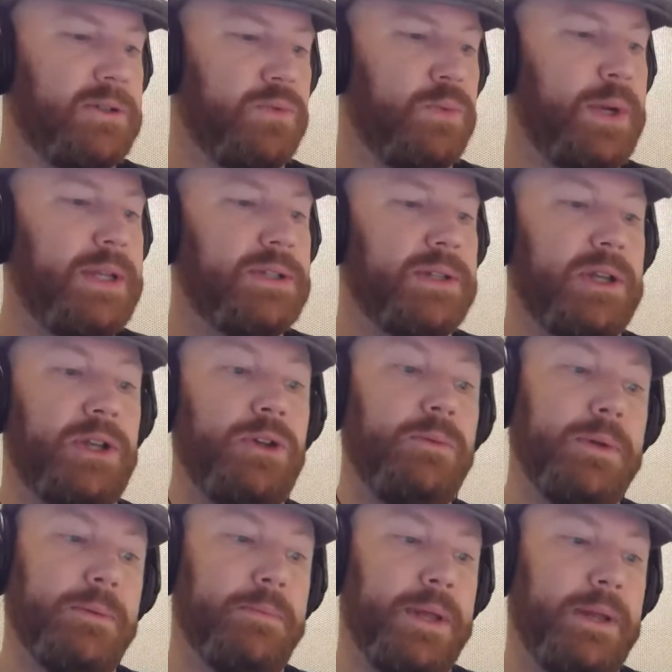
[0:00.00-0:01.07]
reach the
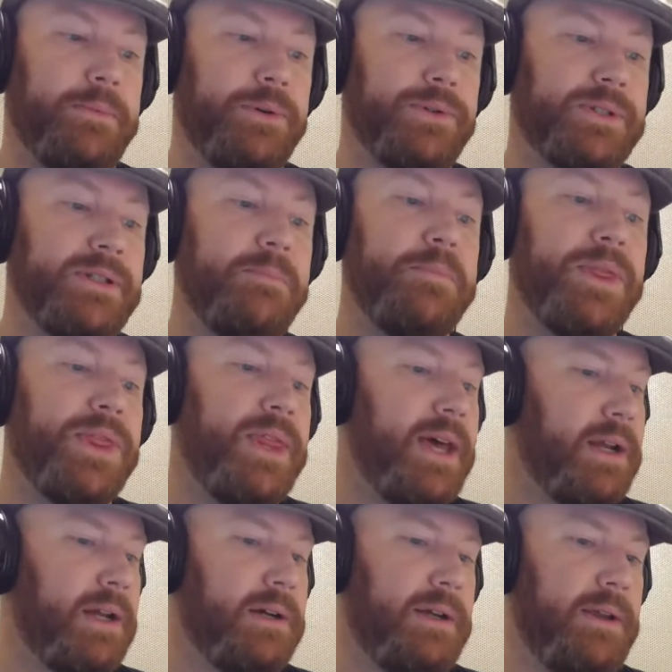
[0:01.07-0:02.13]
Cuban people
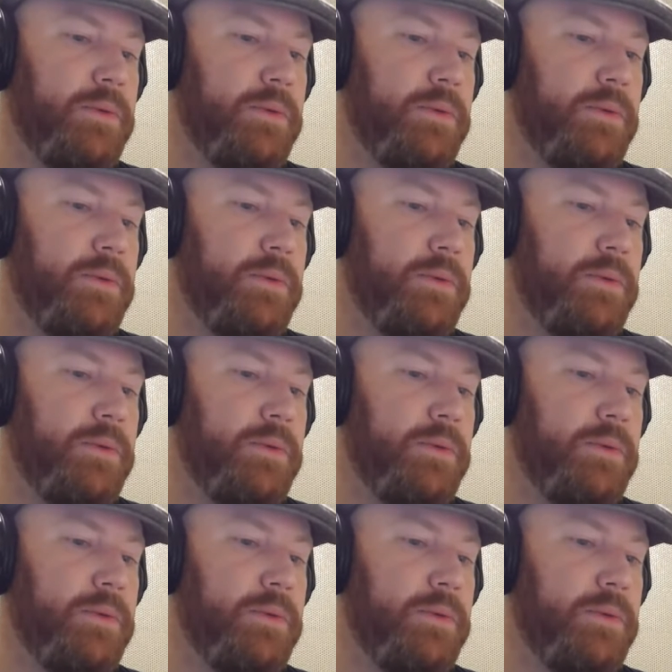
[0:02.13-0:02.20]
sympathetically